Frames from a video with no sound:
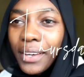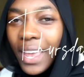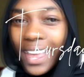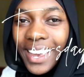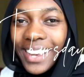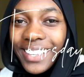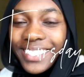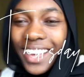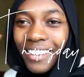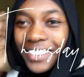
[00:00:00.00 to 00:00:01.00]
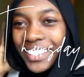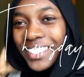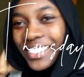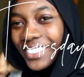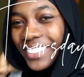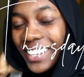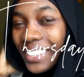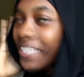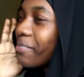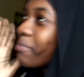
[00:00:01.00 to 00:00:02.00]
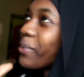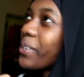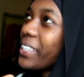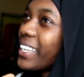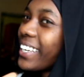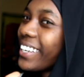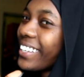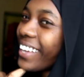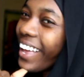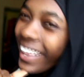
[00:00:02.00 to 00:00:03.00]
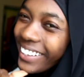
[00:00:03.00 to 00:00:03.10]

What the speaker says: guys, how are you doing? Good morning.